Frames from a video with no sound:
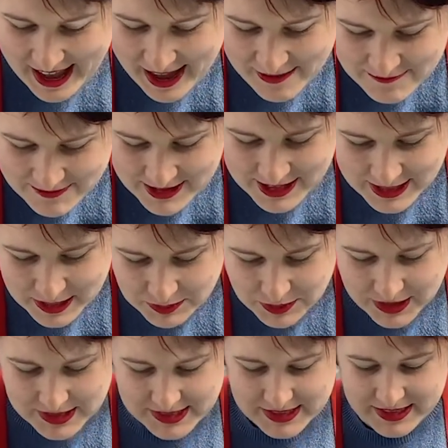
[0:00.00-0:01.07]
and really
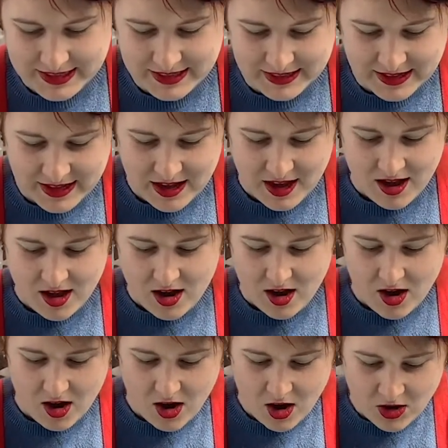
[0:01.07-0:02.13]
press it in.
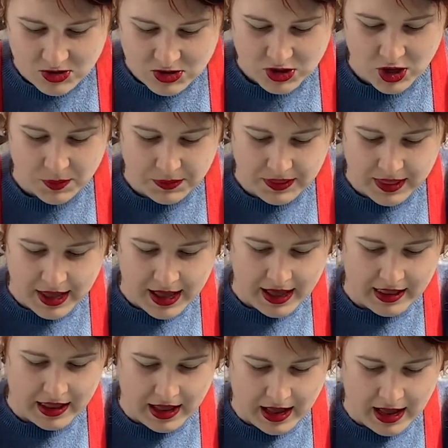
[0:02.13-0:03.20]
On top of that,